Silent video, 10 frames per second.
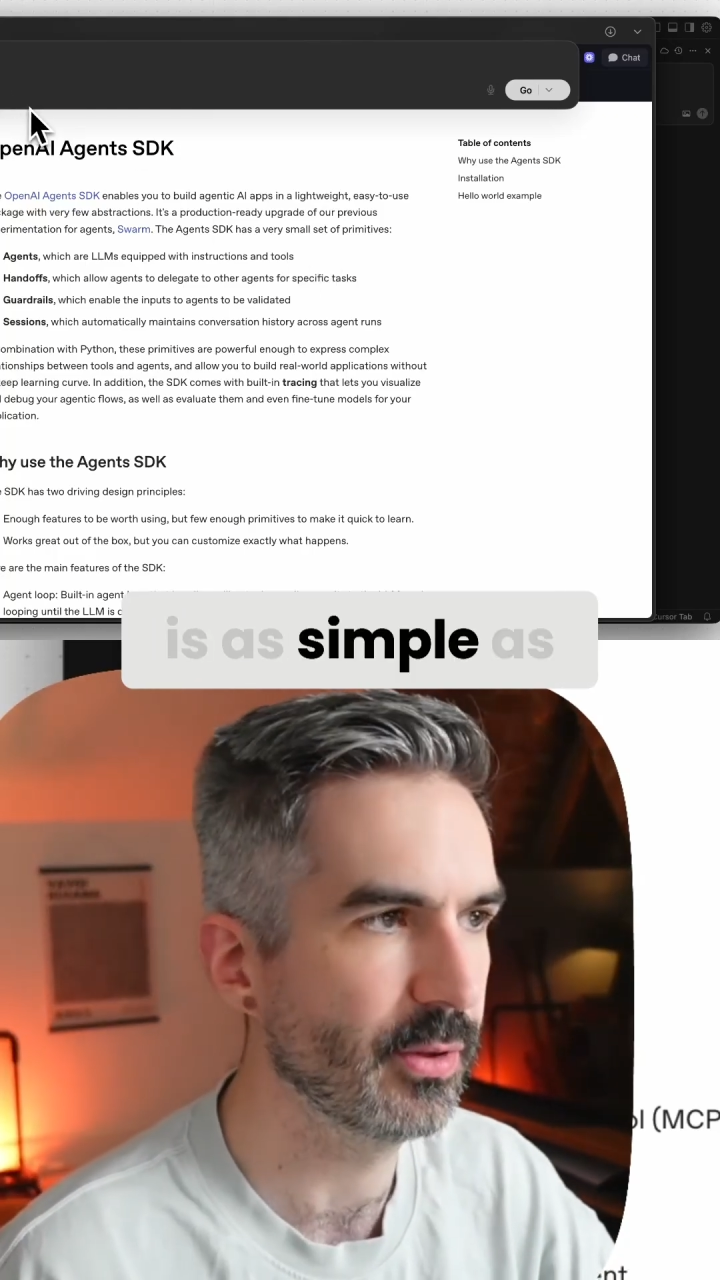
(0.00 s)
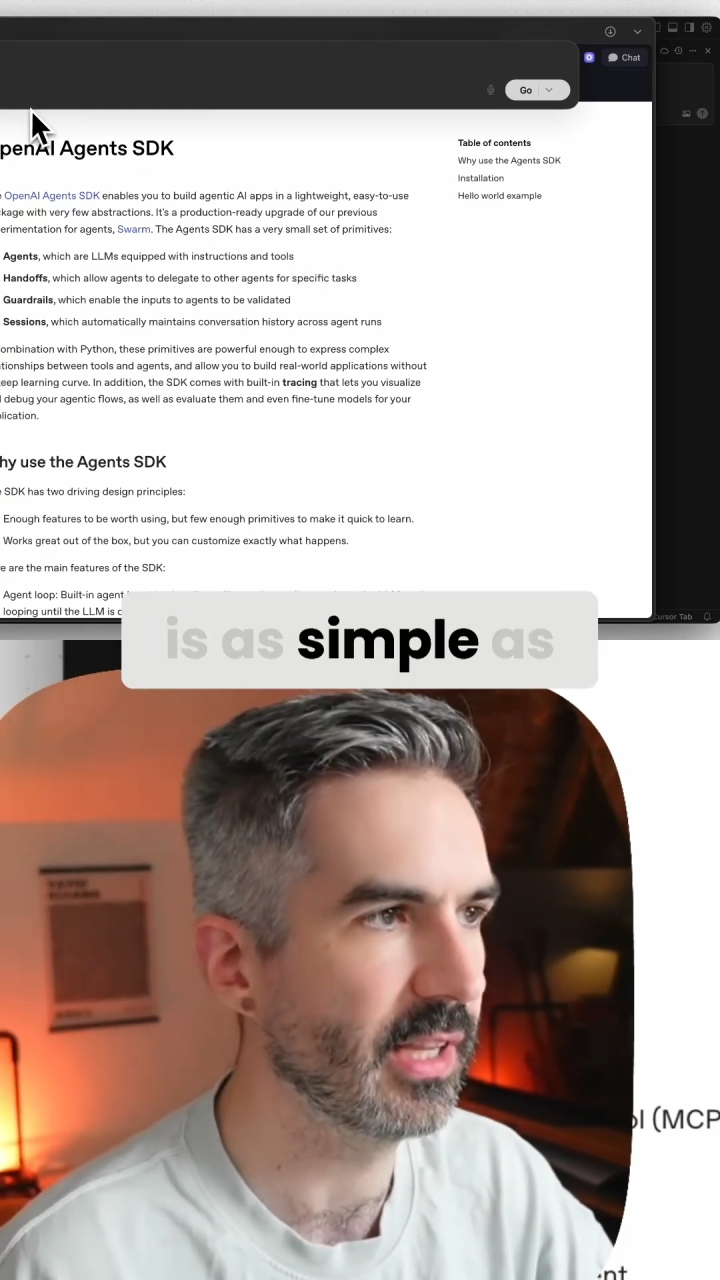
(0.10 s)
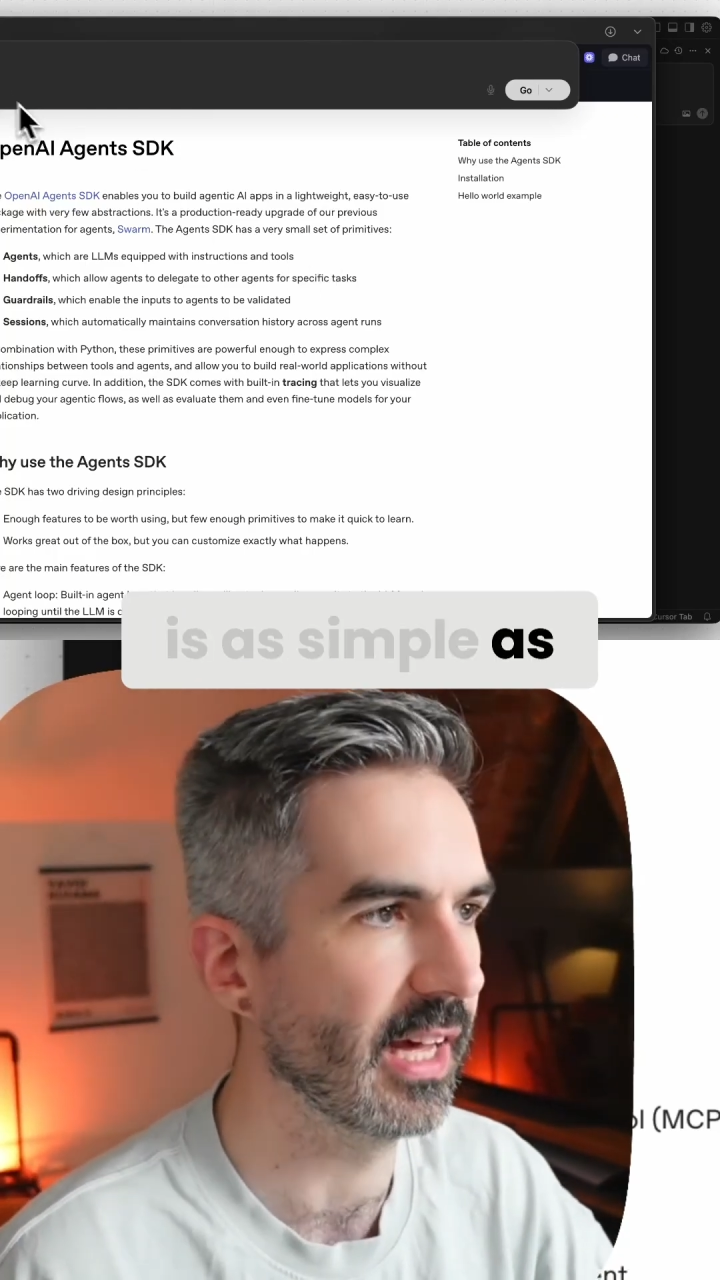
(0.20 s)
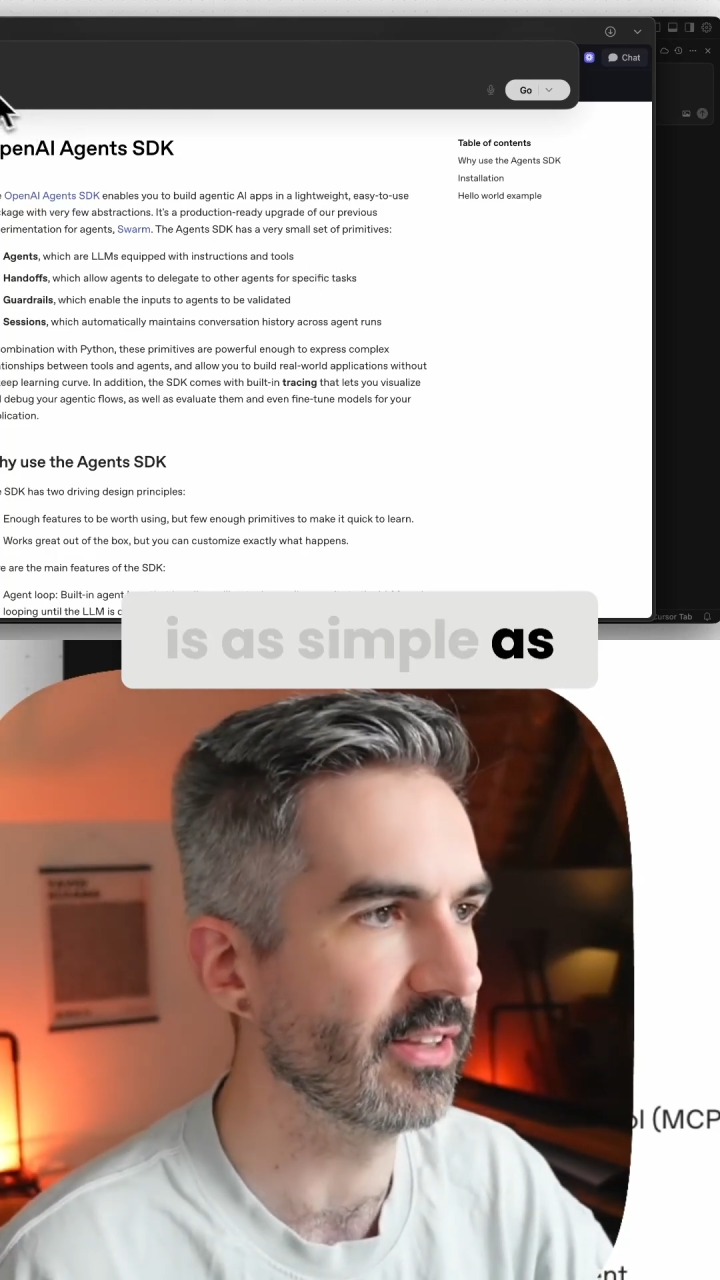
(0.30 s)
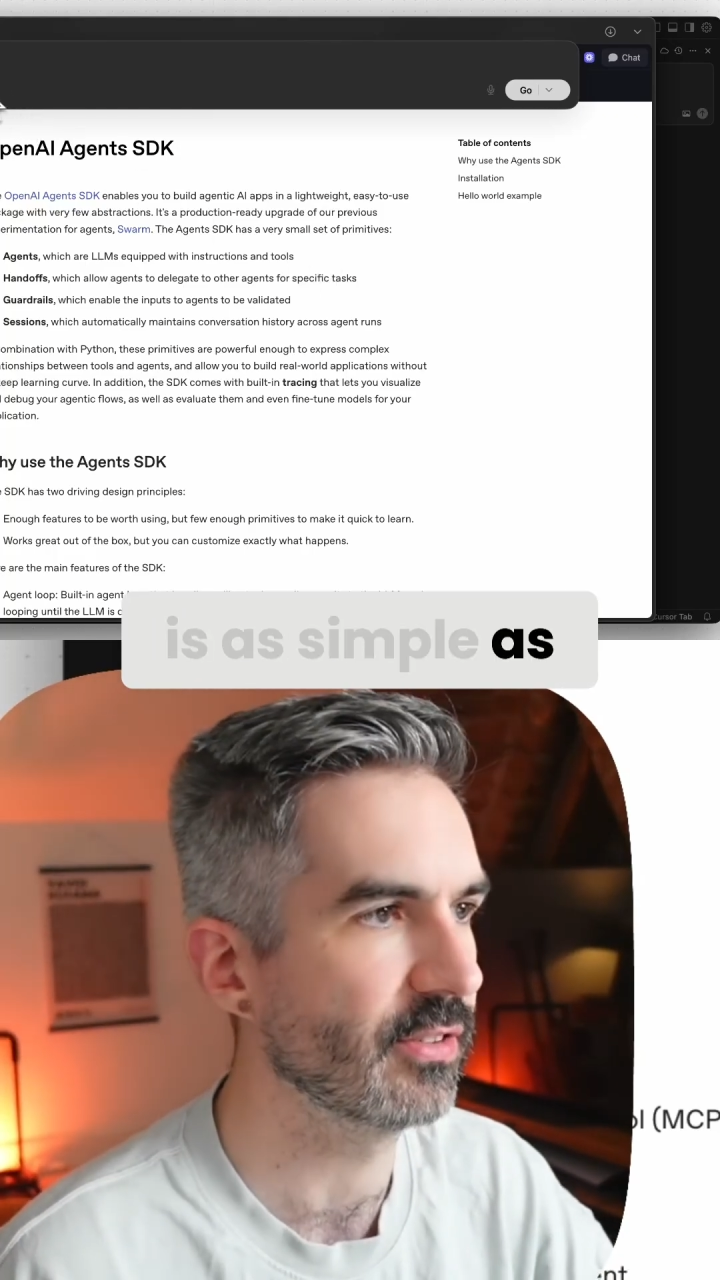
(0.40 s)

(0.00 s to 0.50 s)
as